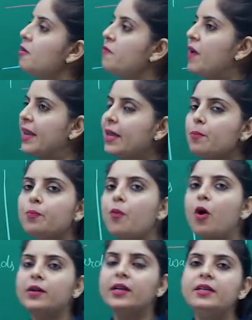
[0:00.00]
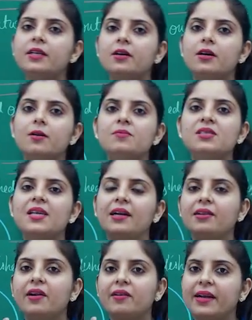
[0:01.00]
very important terms that
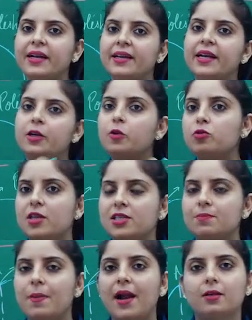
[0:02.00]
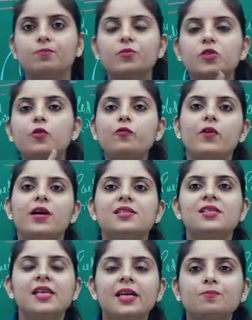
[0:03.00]
are related to this part. So
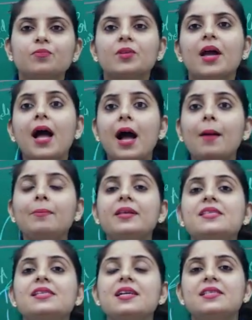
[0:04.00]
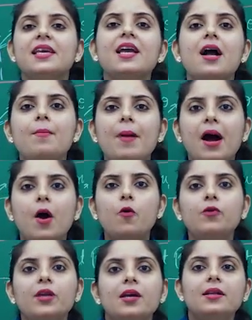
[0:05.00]
firstly, I'm discussing
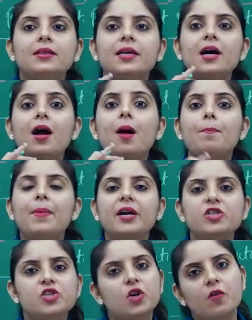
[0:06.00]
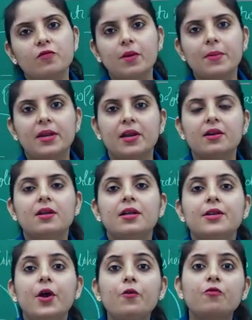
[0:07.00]
about the aperture of the mirror.
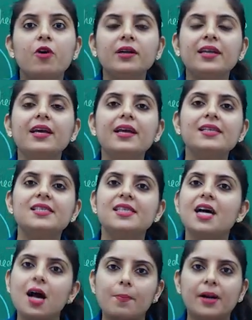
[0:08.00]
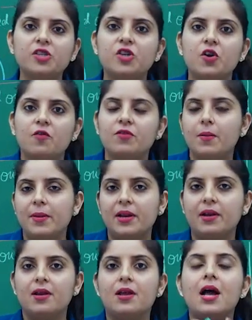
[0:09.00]
Now what is the aperture of the
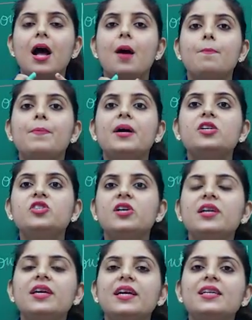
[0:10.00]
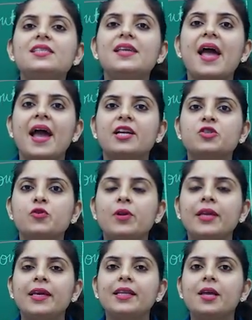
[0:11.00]
mirror? Aperture is
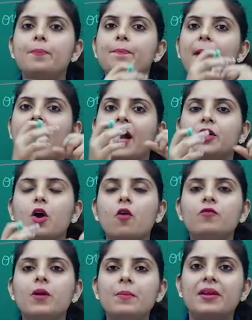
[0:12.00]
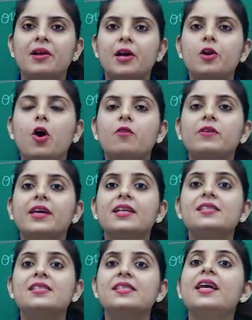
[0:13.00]
actually the part of the mirror, or we
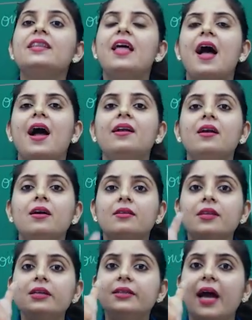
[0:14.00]
can say that the